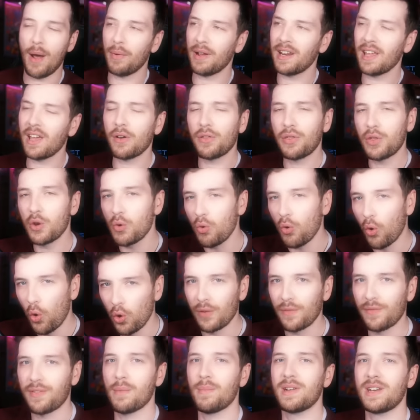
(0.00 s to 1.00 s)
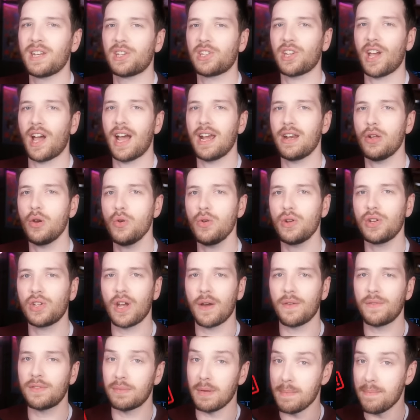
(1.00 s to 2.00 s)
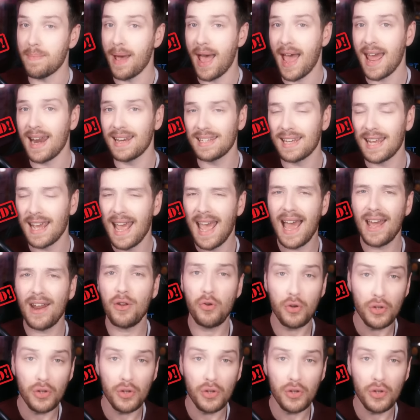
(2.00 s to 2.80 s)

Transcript: we're going to go through all of them and decide who deserved to be banned and who